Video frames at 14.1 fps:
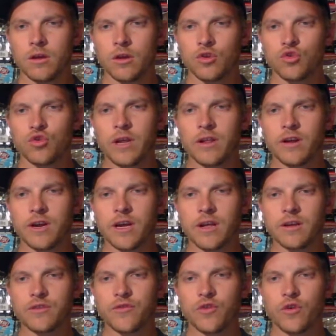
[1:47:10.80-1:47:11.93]
Trailer
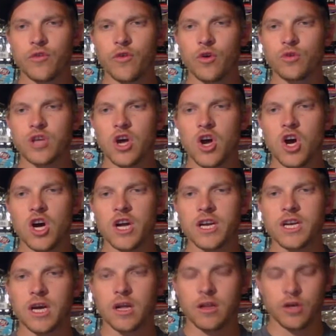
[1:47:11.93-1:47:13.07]
colors for those odd
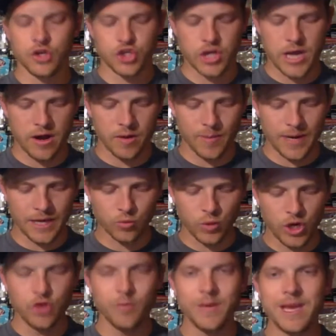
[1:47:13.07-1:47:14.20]
color chatterbaits. What do
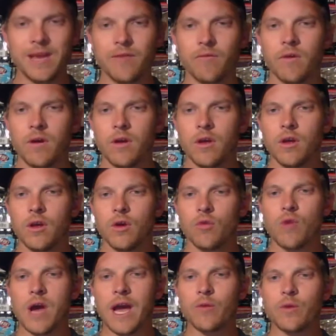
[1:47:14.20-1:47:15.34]
you mean,
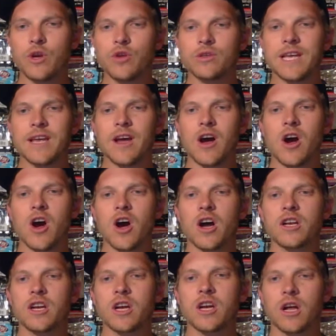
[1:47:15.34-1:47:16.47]
Ryan, when you say odd
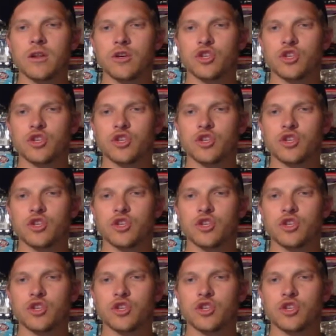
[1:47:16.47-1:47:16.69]
color